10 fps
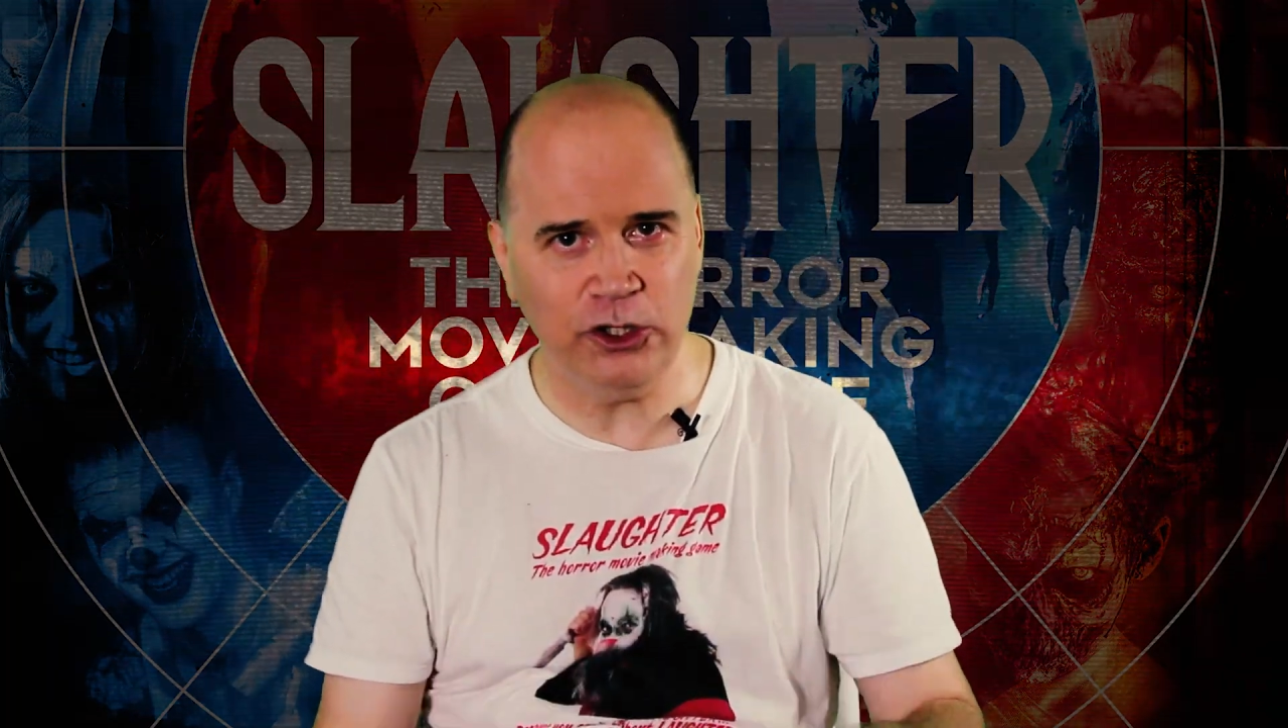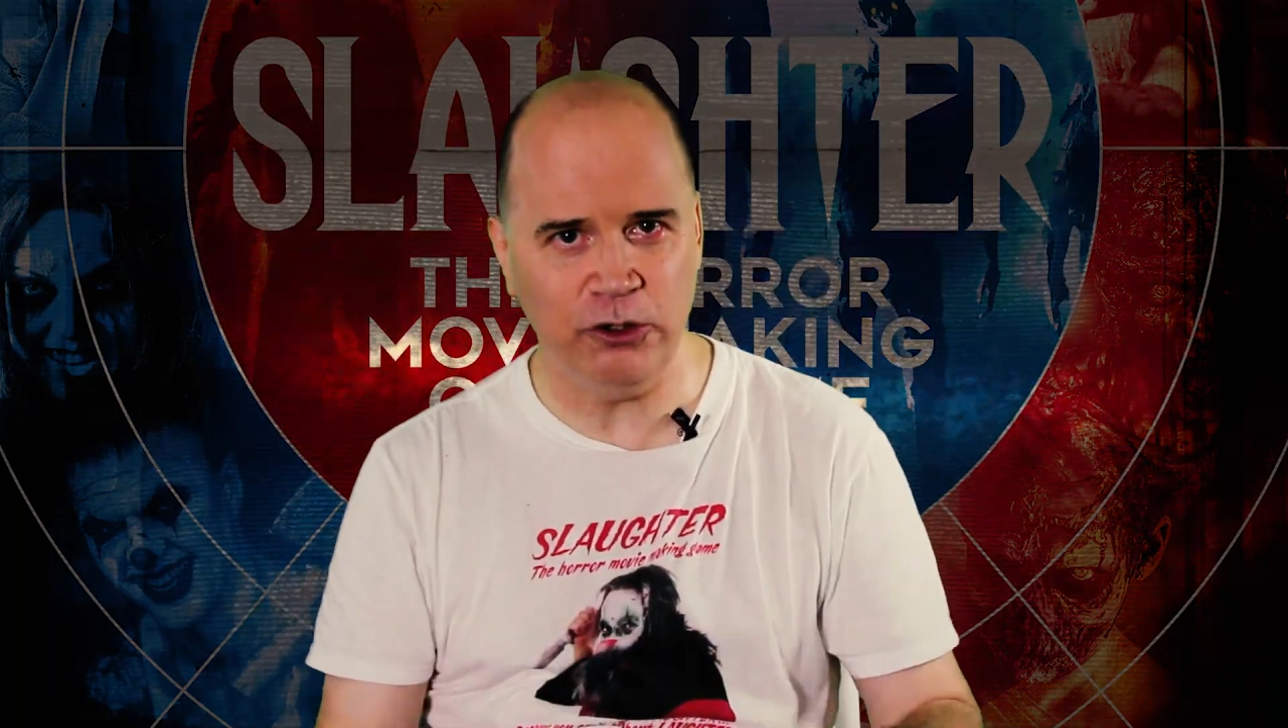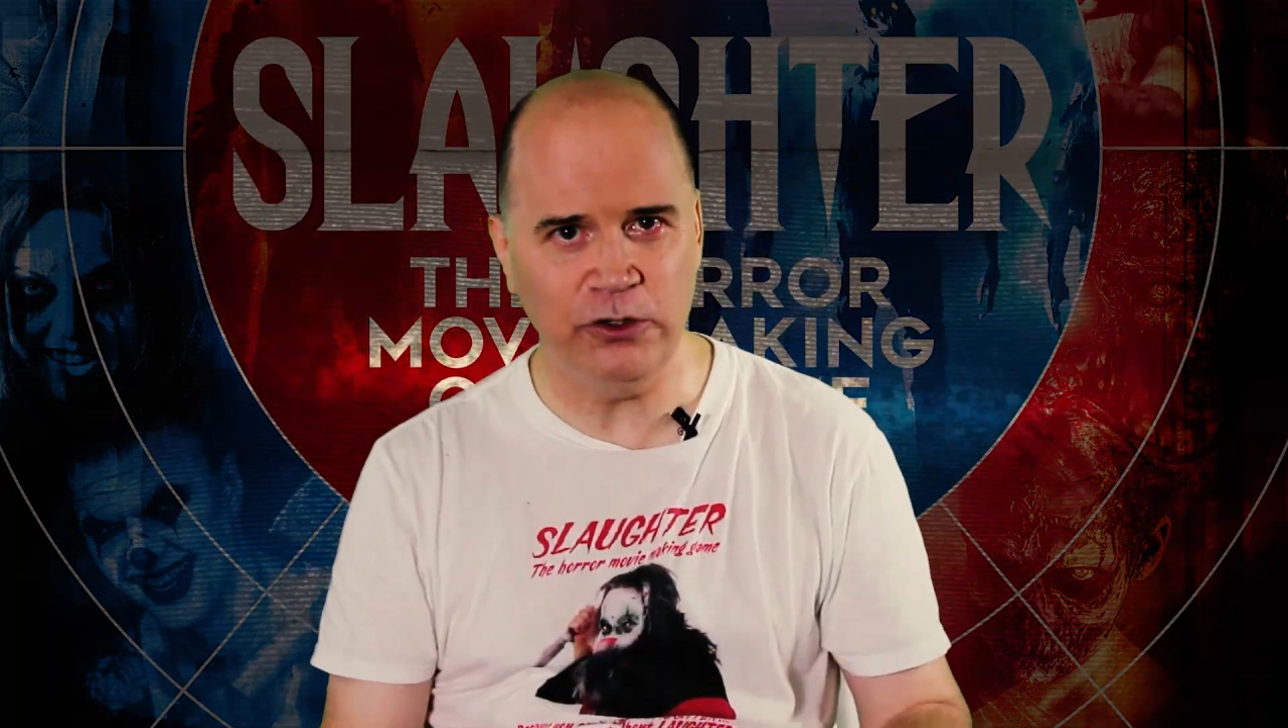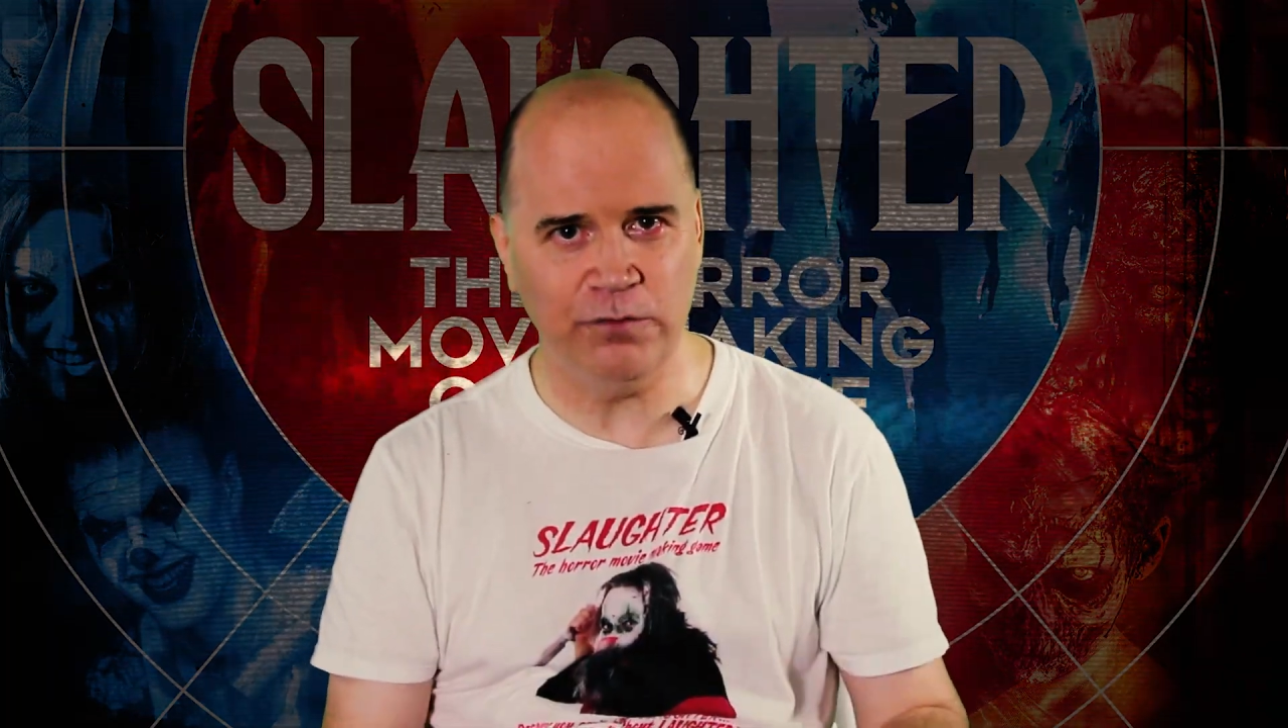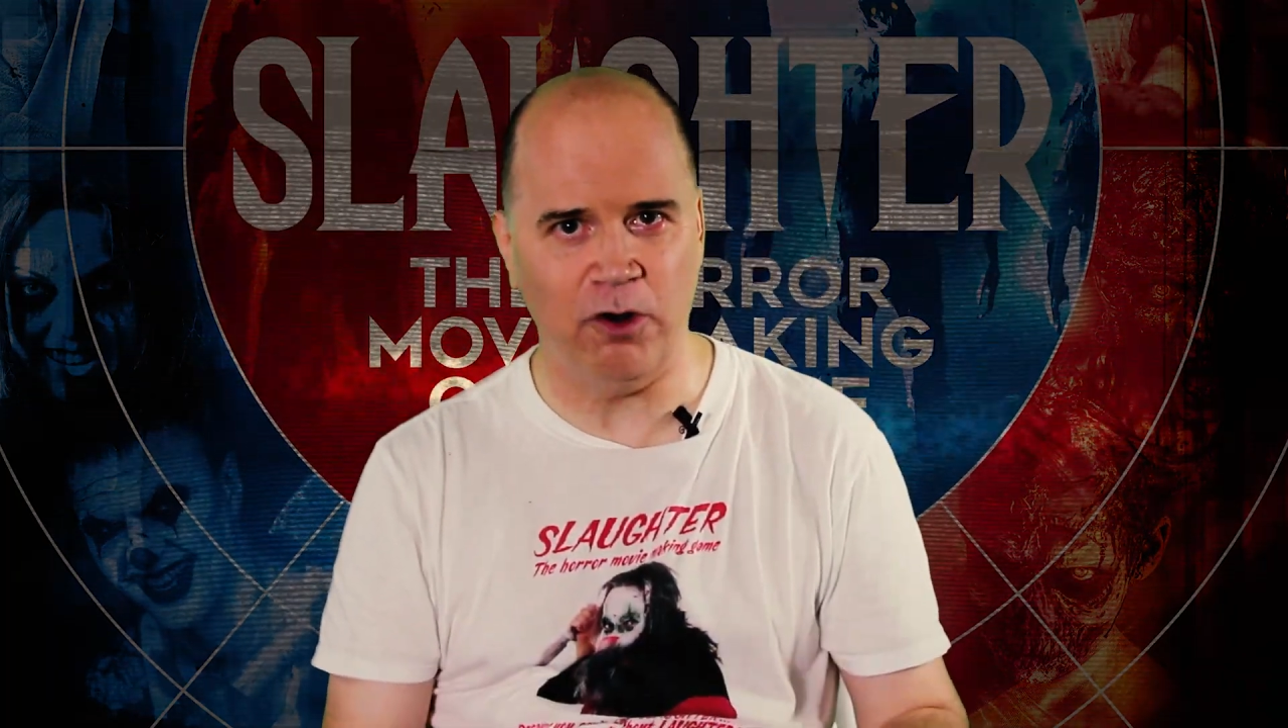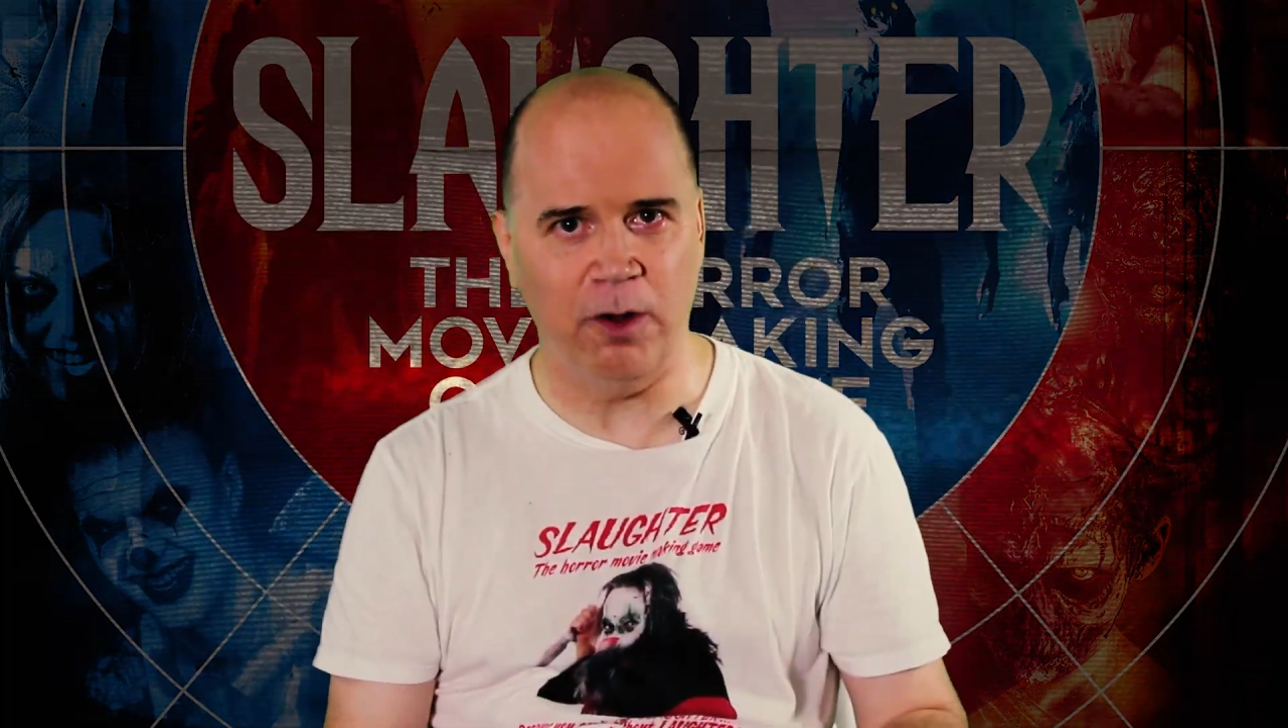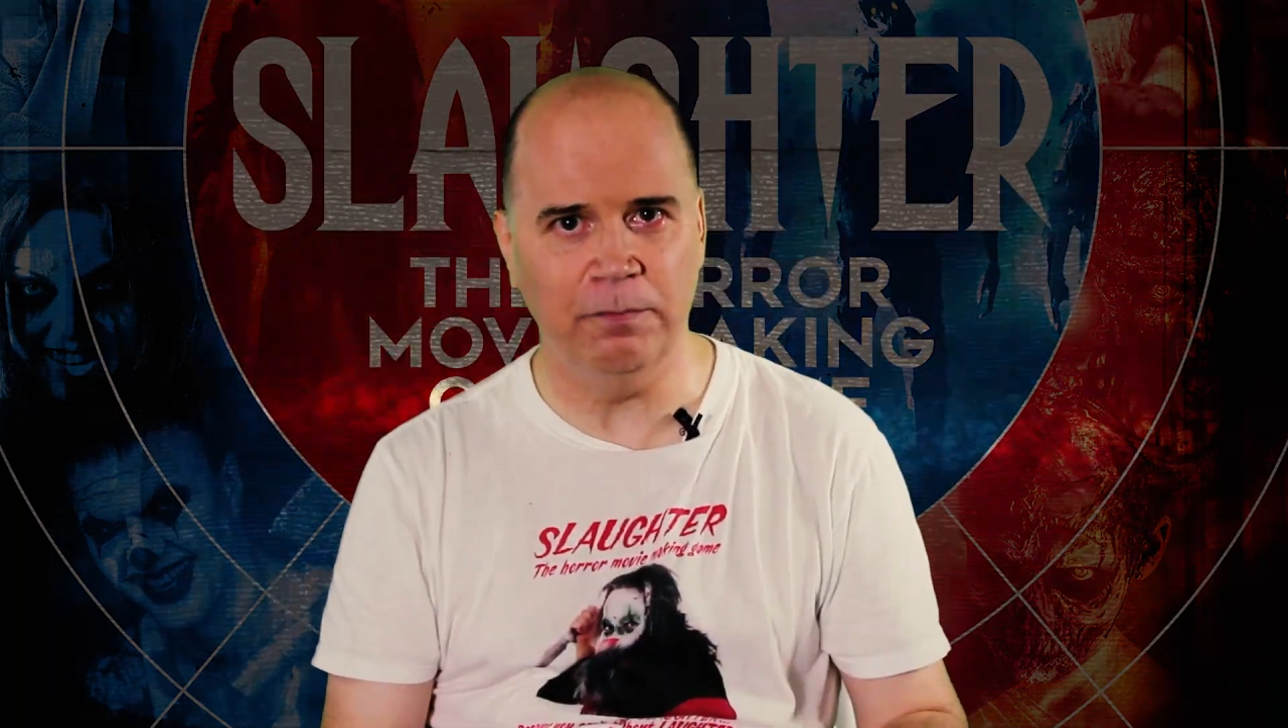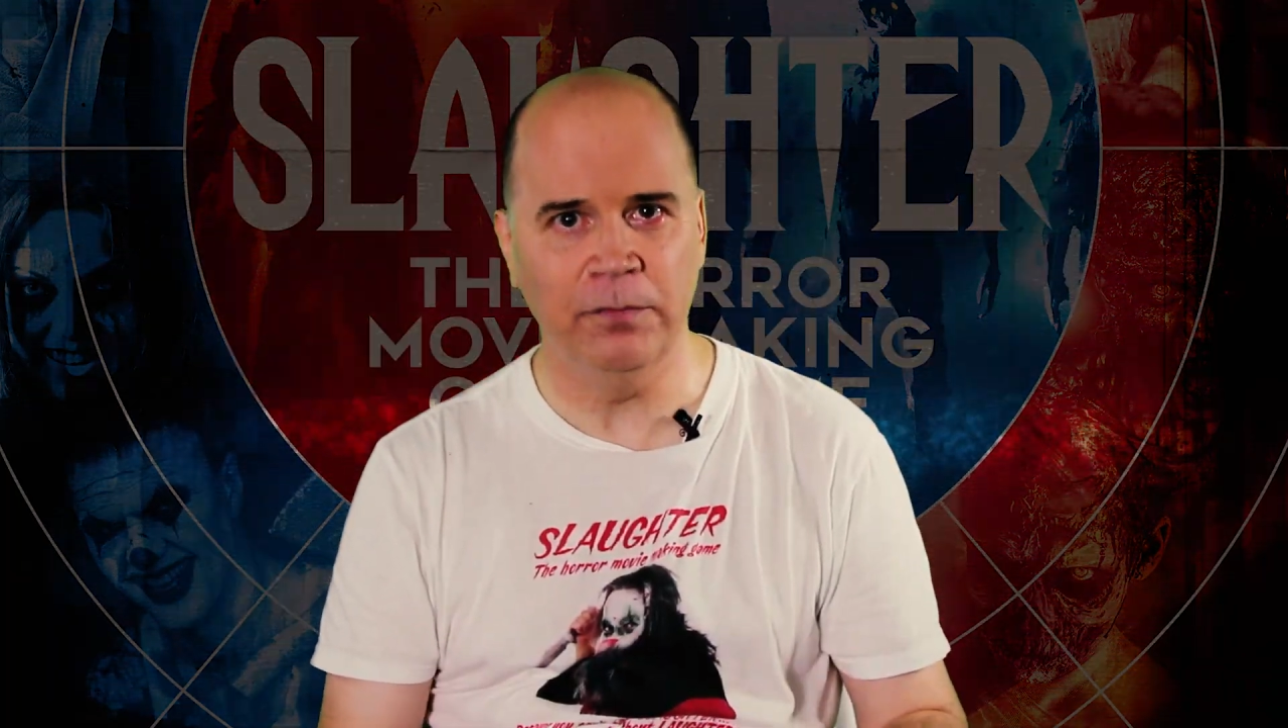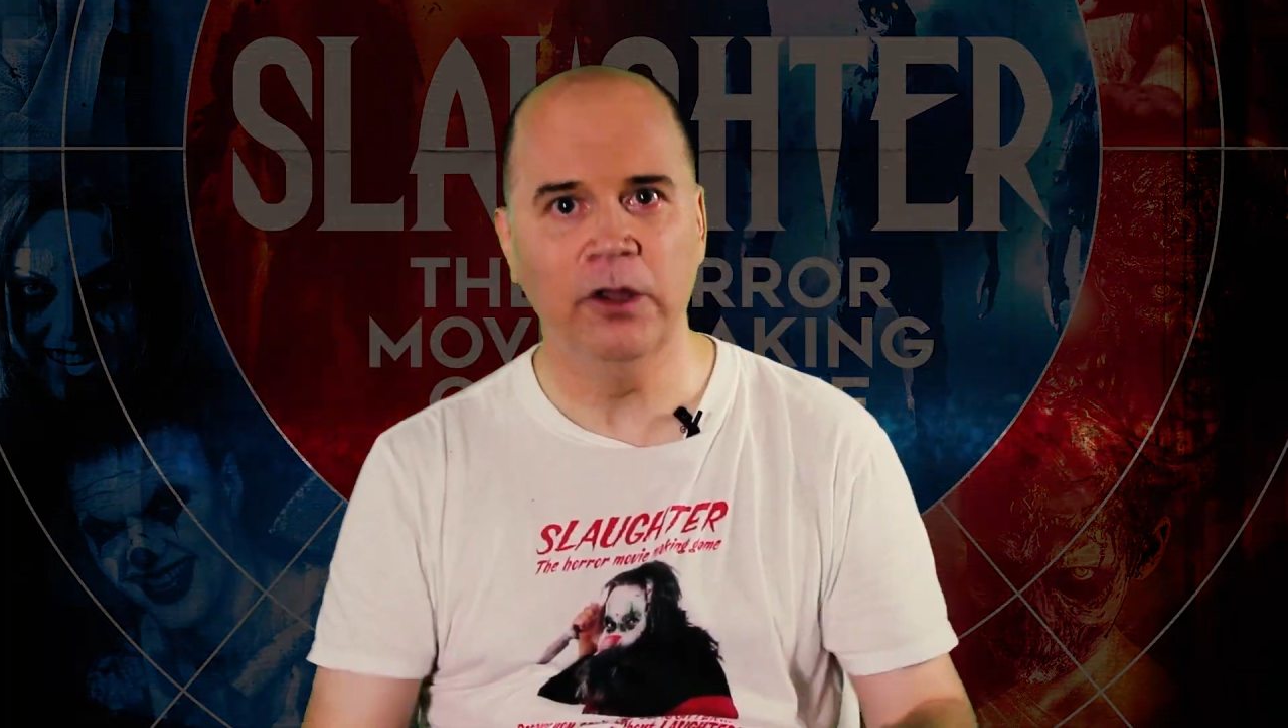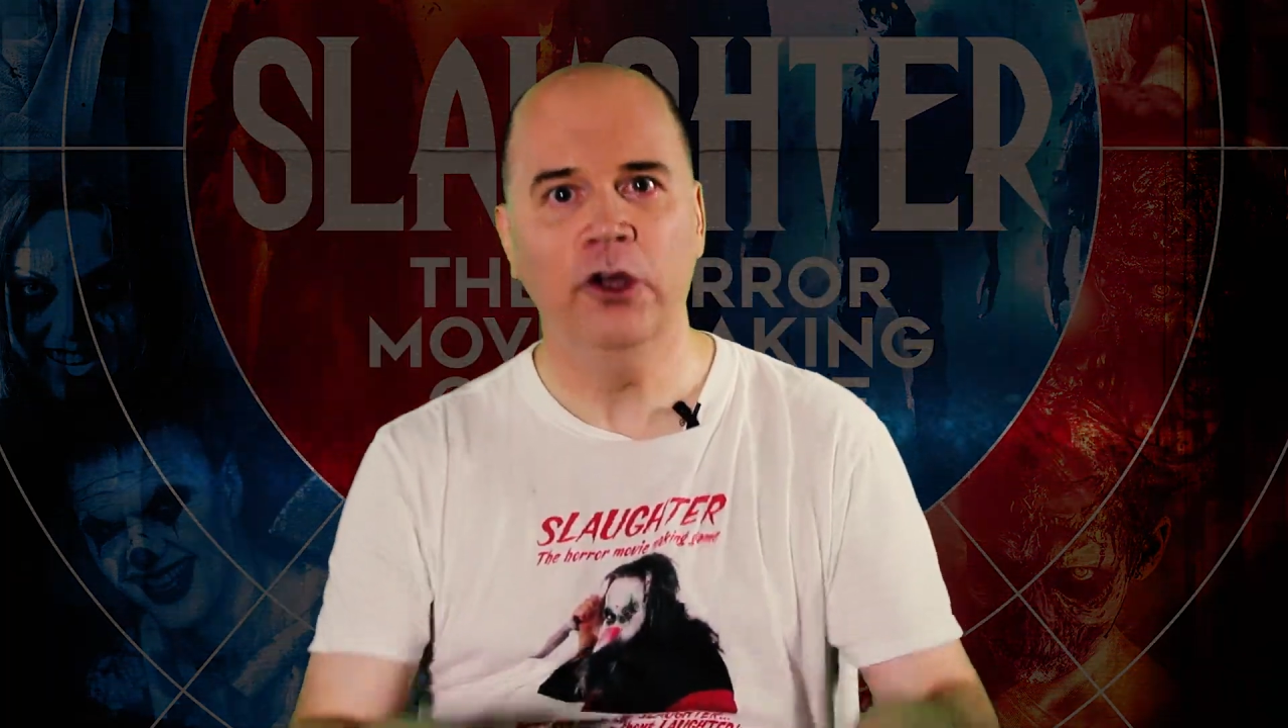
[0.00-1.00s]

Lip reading: choose from.